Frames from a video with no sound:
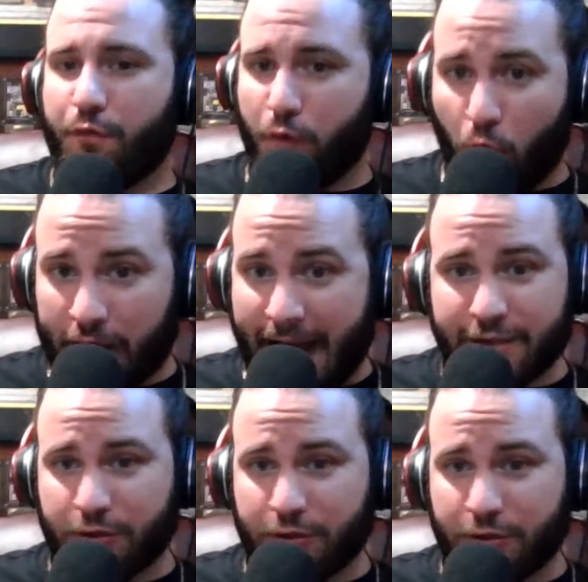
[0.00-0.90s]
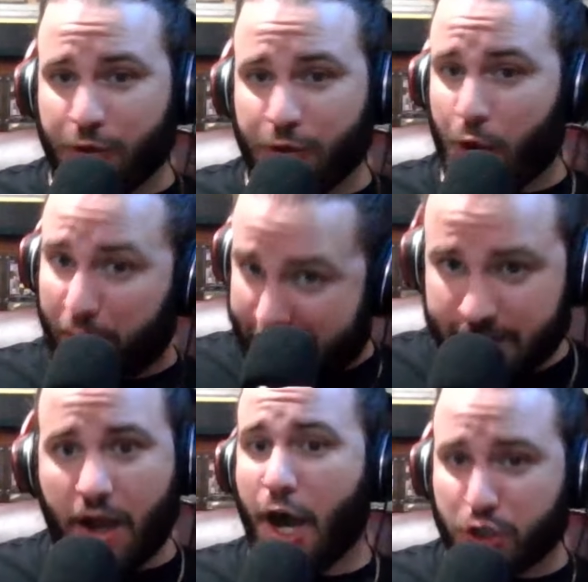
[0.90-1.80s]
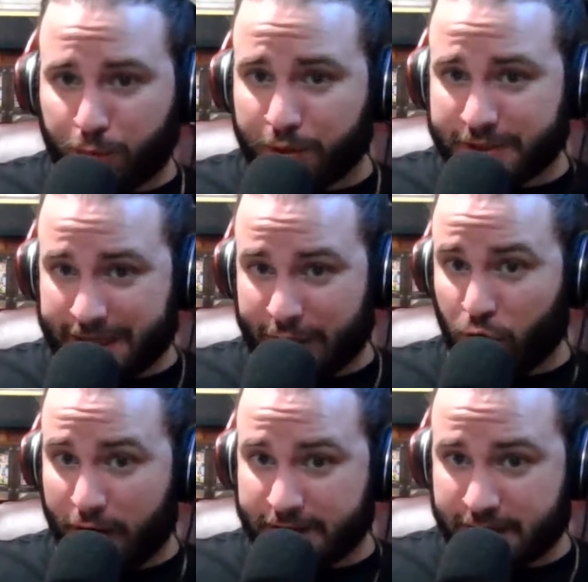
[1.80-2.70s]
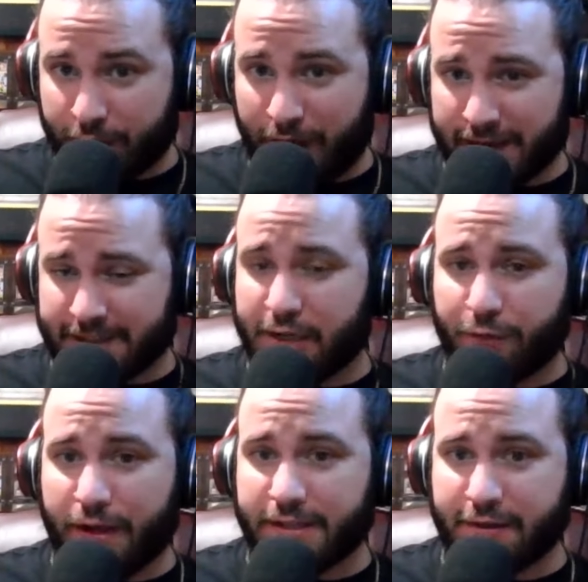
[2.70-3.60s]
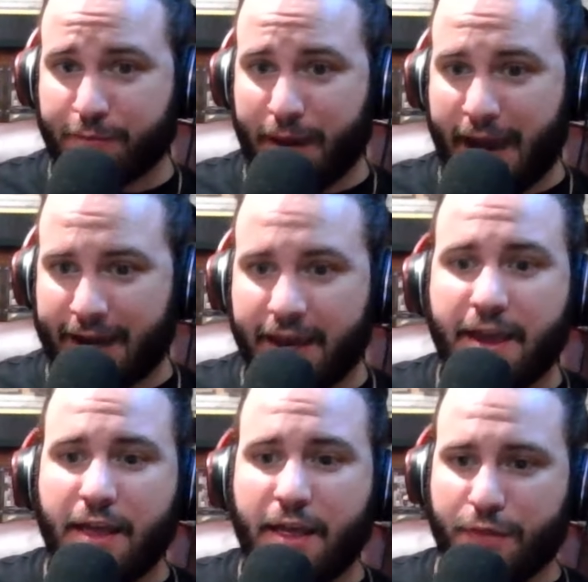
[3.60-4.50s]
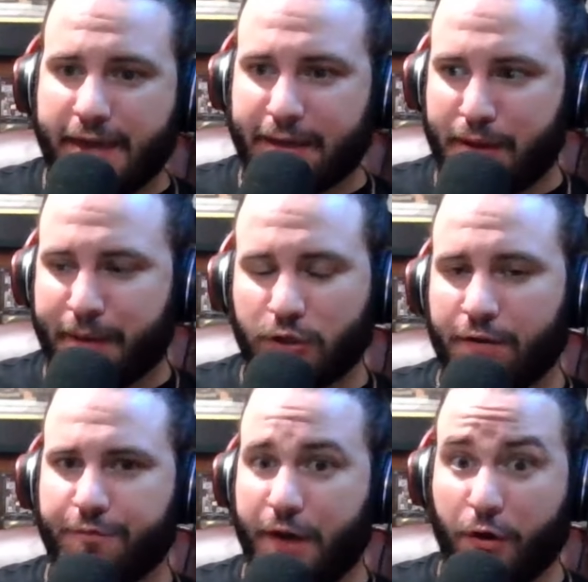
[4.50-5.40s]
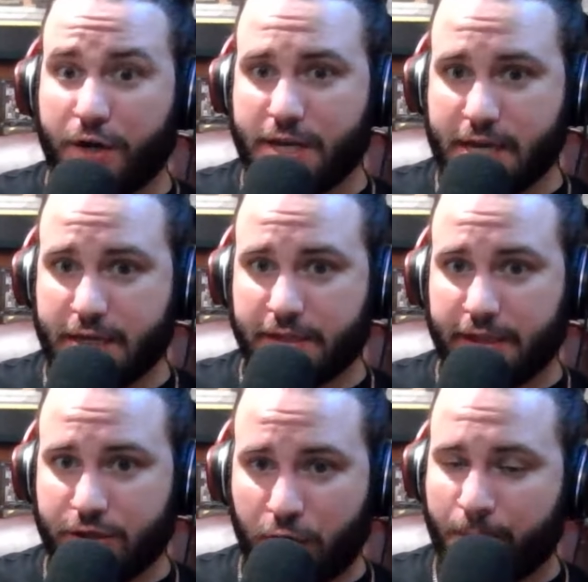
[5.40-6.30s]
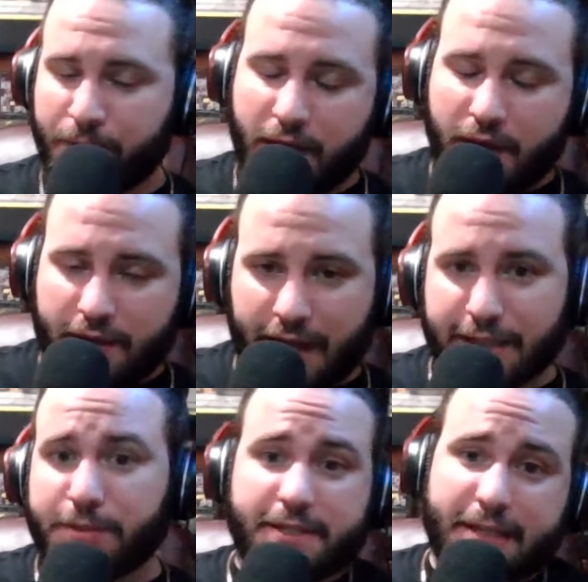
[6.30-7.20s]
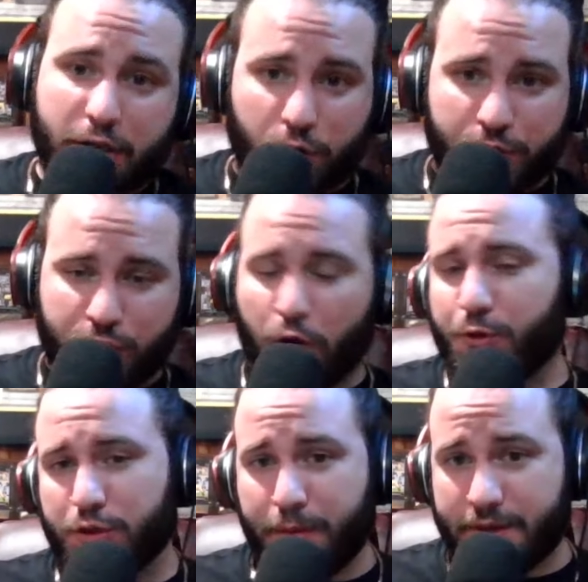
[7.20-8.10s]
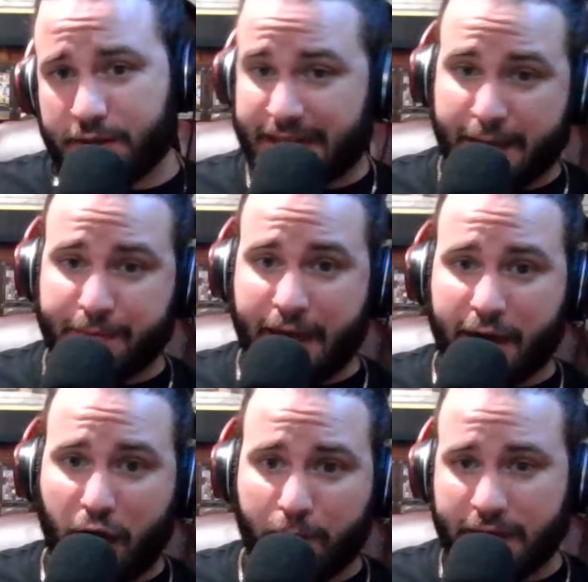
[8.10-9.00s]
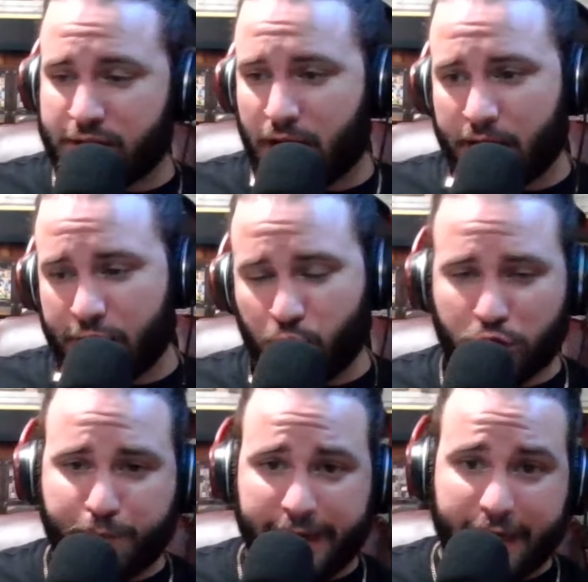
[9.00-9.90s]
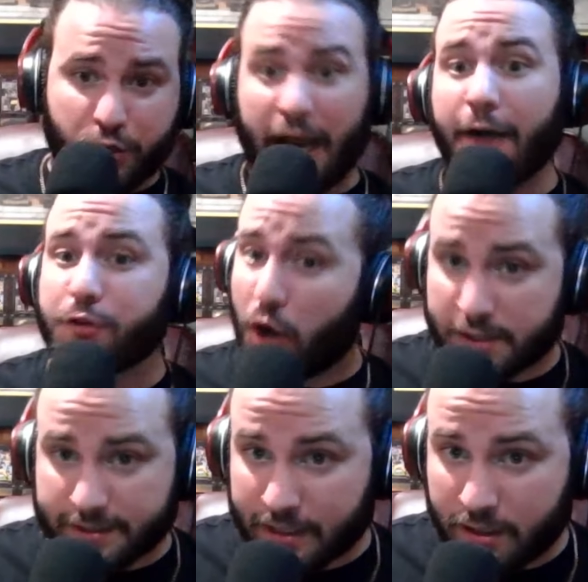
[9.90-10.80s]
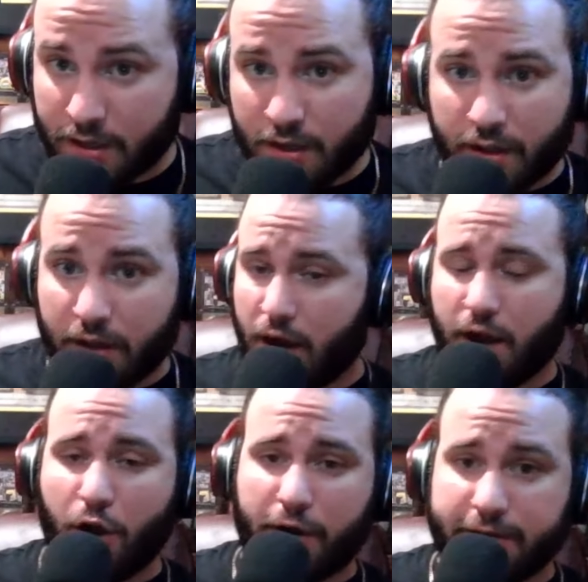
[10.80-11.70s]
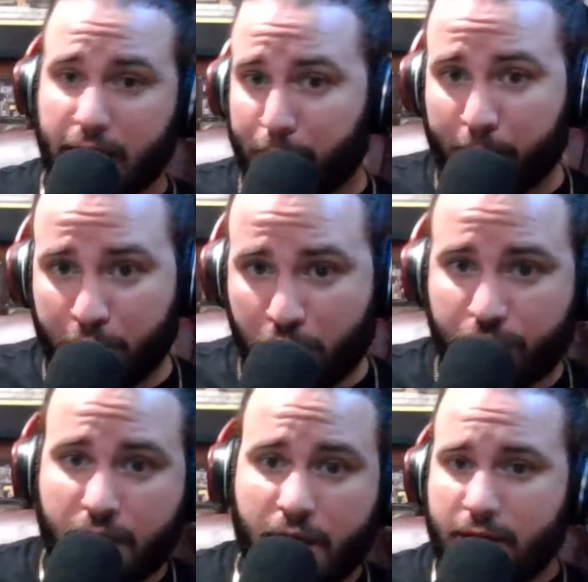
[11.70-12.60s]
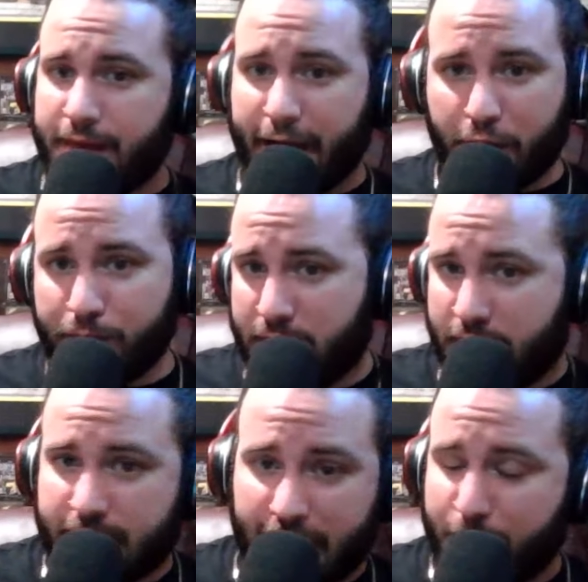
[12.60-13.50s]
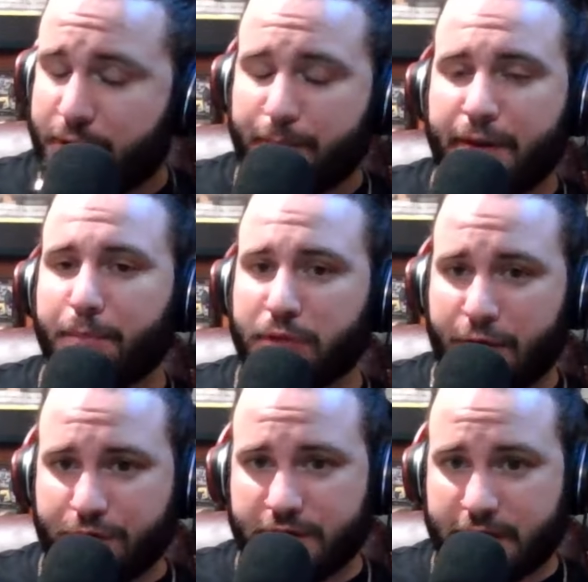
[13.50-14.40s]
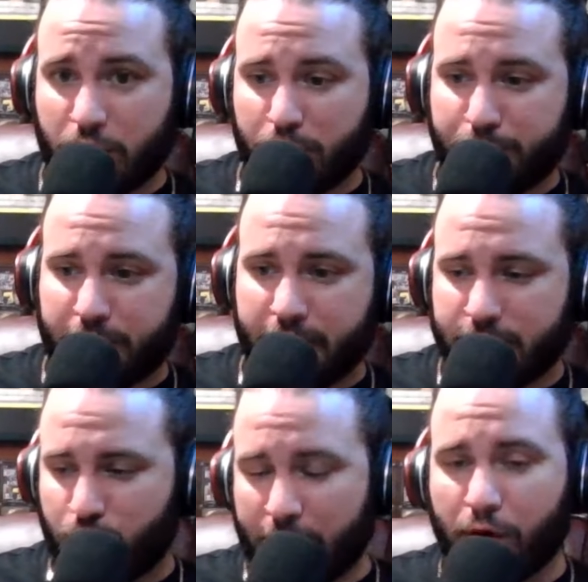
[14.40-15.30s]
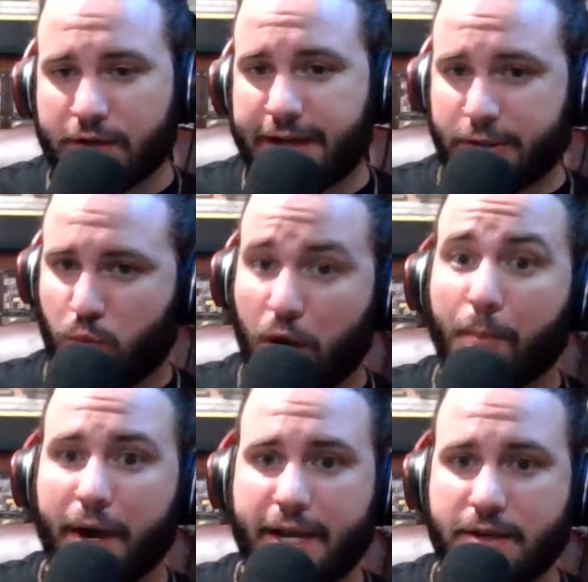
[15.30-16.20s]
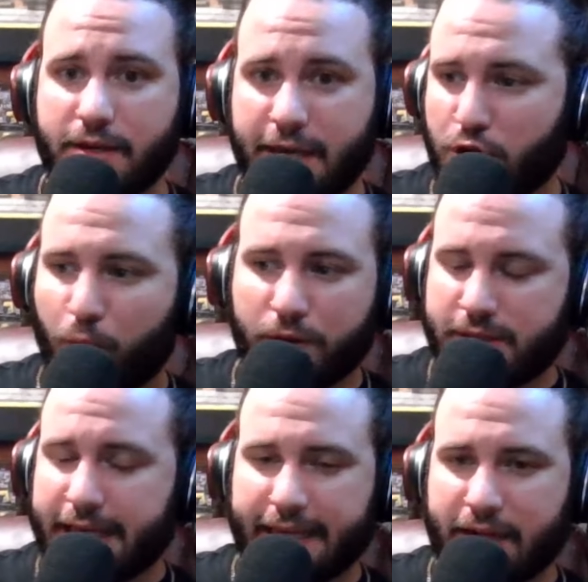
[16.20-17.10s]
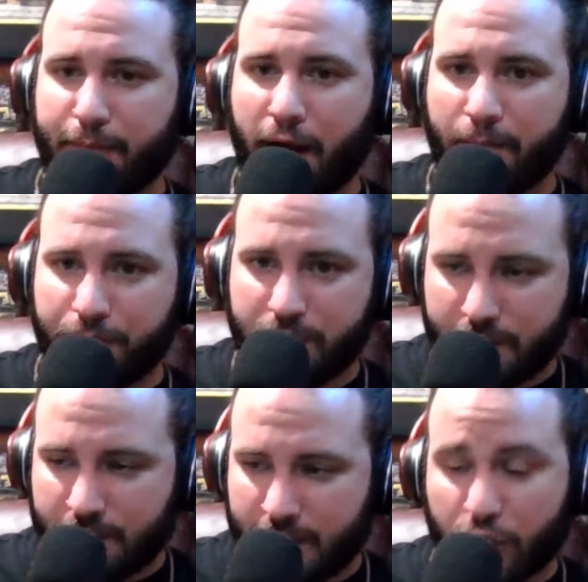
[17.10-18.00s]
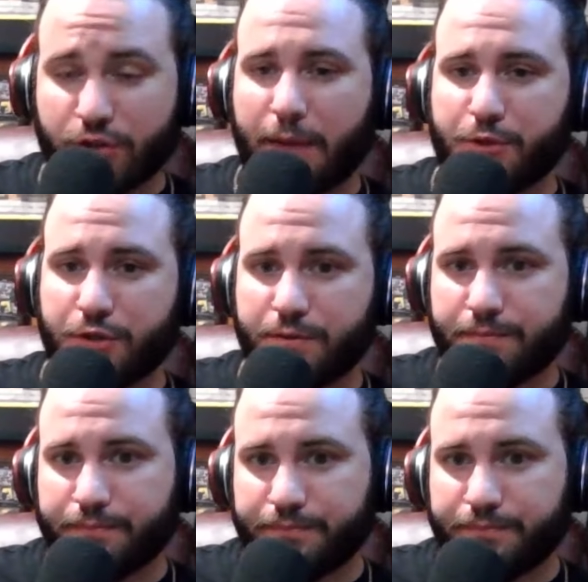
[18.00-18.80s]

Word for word: full gas, no breaks, one hundred percent aggressive as a defensive back, they can be picked on very easily. So that's up to the Steelers and Arthur Smith to scheme that up. Get get George Pickens or Calvin Austin uh, on a double move. That could be that could be a big play for the Steelers because Trayvon Diggs will bite. He's always thinking about interceptions.